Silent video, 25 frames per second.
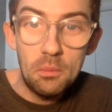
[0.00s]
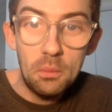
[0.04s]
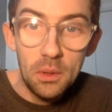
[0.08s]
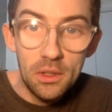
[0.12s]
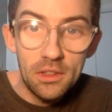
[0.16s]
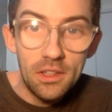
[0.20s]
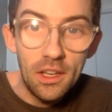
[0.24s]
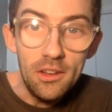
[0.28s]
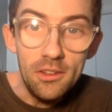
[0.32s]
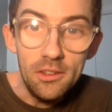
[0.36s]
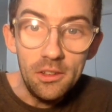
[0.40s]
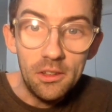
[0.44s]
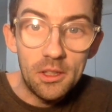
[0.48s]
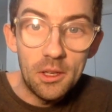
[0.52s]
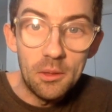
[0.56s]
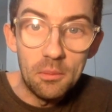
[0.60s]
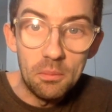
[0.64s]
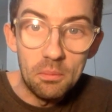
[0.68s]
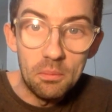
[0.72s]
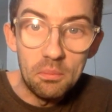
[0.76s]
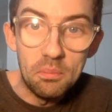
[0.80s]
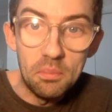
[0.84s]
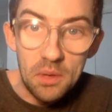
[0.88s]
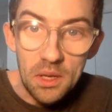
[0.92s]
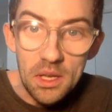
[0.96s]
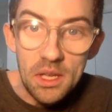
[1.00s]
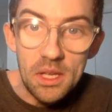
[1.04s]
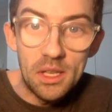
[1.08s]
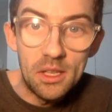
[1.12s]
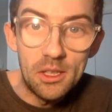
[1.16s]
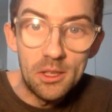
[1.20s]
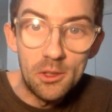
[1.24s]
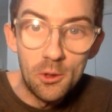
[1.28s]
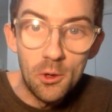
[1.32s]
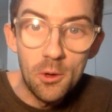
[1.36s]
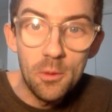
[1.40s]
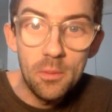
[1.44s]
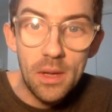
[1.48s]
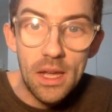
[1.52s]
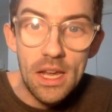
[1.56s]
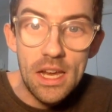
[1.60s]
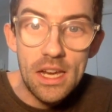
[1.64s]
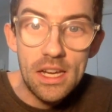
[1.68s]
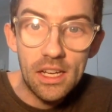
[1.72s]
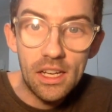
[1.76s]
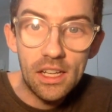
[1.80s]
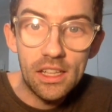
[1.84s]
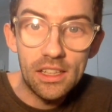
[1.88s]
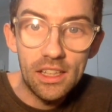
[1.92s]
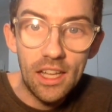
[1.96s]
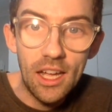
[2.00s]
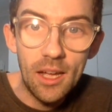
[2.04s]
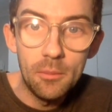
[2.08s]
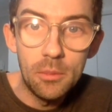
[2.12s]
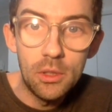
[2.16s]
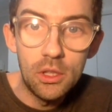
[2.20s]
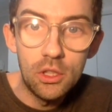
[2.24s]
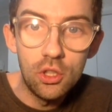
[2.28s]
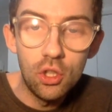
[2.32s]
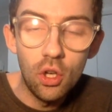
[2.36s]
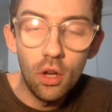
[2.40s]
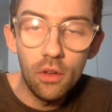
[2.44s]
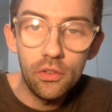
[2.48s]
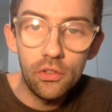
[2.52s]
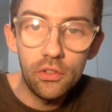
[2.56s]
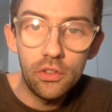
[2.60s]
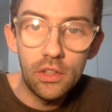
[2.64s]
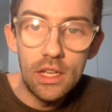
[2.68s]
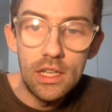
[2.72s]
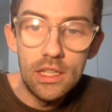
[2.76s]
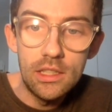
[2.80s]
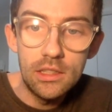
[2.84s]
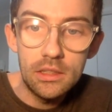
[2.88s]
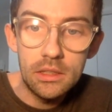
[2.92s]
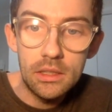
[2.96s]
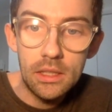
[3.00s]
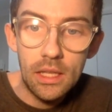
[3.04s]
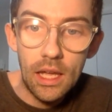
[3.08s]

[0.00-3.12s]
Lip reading: potentially a big European club in the off season,